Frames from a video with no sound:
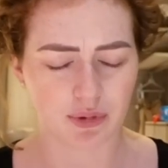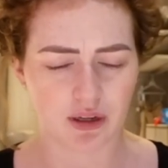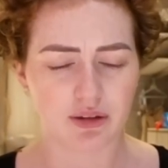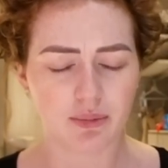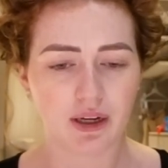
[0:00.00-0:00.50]

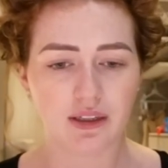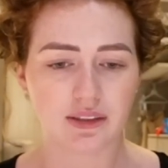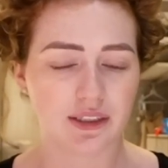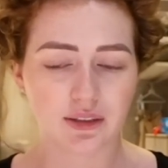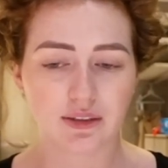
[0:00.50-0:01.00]
bearing in mind,
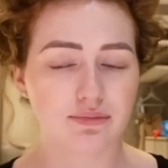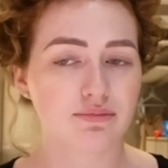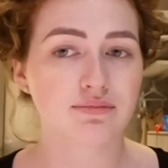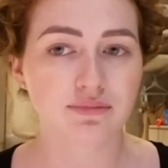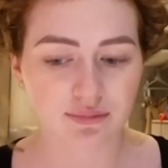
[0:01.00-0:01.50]
like,
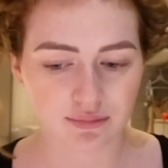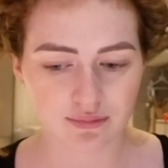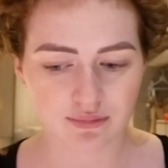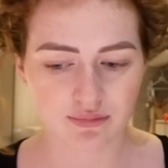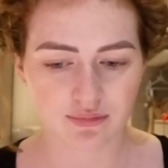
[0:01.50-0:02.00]

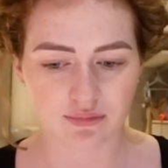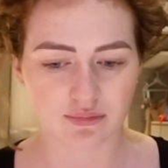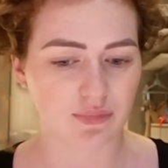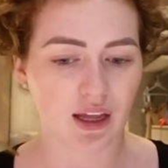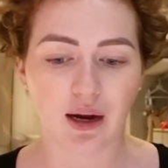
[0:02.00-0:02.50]

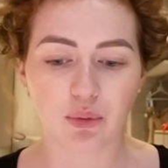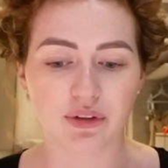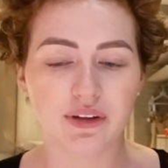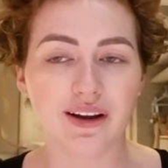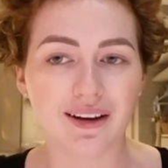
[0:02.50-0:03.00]
I would
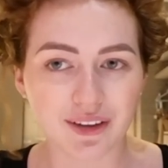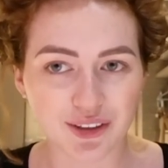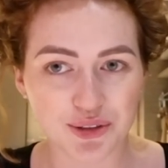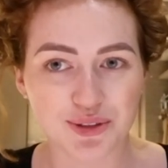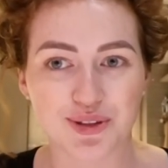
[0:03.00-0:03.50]
never
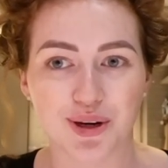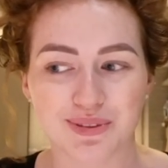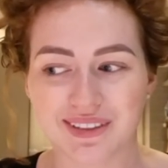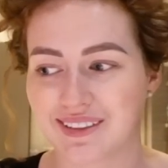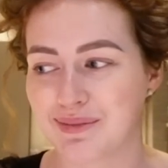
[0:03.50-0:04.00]
use
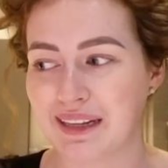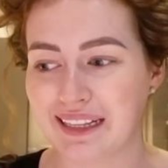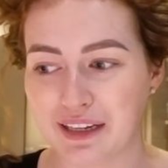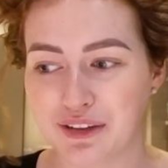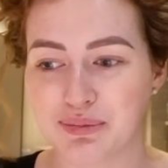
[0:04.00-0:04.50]
chopsticks in my
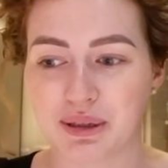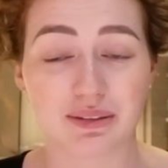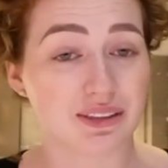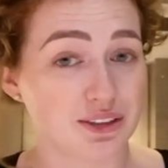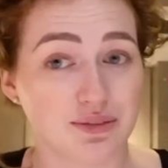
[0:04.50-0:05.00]
life, but I
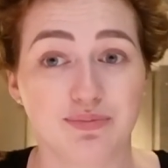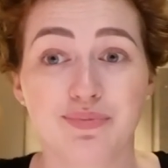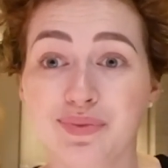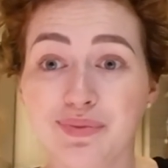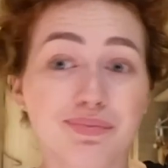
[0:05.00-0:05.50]
was like,
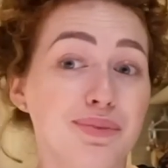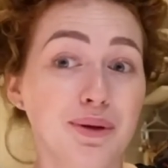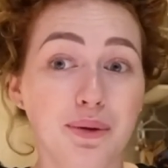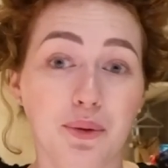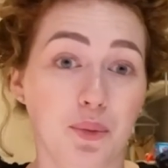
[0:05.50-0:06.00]

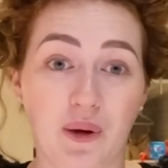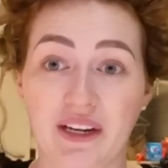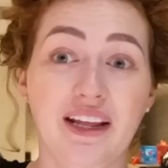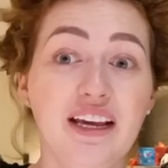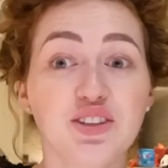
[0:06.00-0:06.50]
when
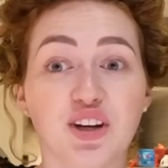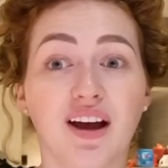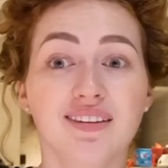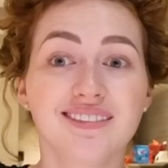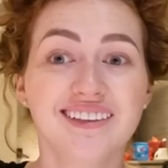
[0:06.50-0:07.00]
in
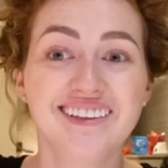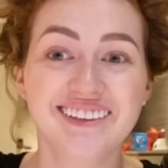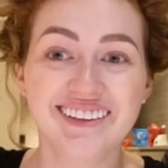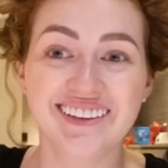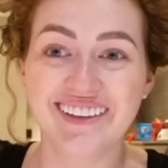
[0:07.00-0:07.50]
Asia?
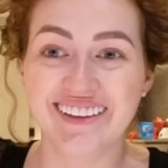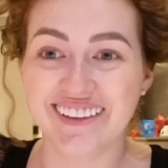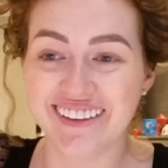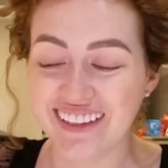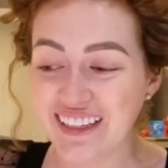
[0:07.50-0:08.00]

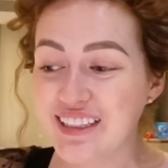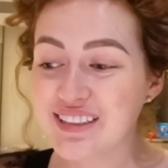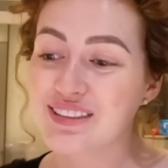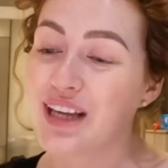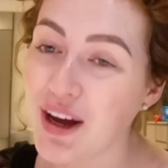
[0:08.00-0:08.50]

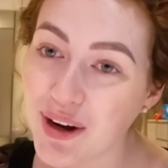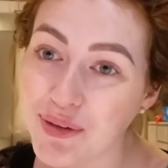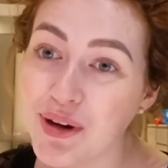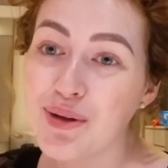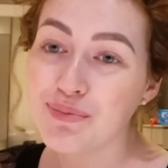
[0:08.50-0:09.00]
So
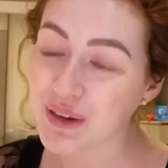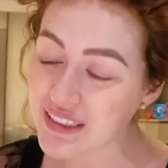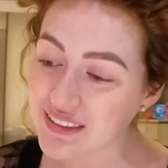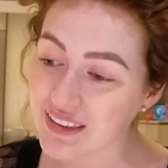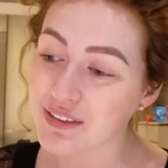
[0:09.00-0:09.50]

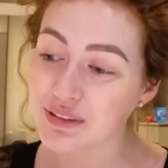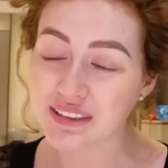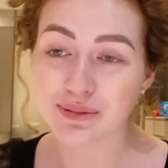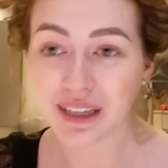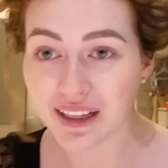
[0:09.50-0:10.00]
basically the
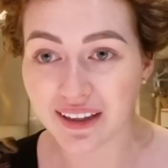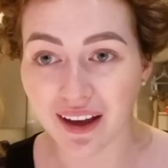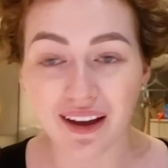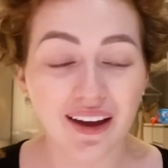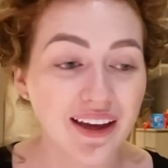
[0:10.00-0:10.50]
reason I'm telling
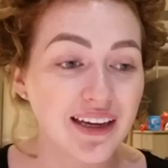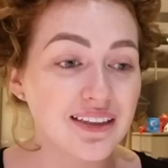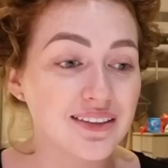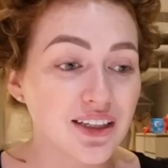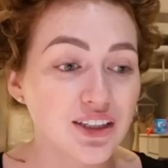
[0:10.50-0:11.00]
you
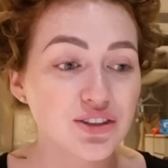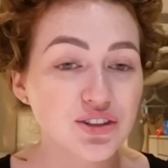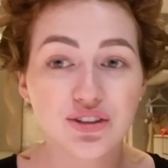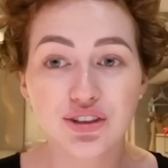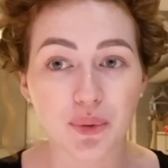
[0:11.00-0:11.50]
is
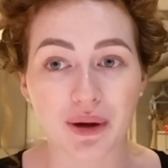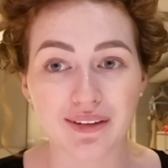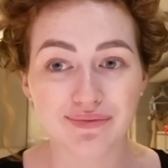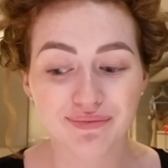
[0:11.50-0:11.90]
just do it.